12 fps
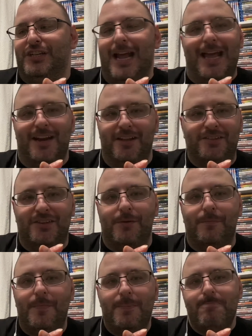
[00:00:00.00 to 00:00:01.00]
edits
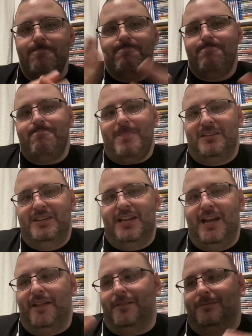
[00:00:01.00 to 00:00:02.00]
them
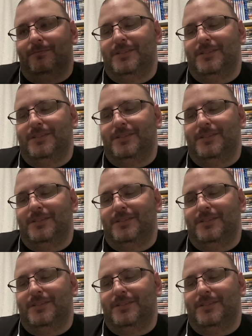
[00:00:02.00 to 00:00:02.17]
together.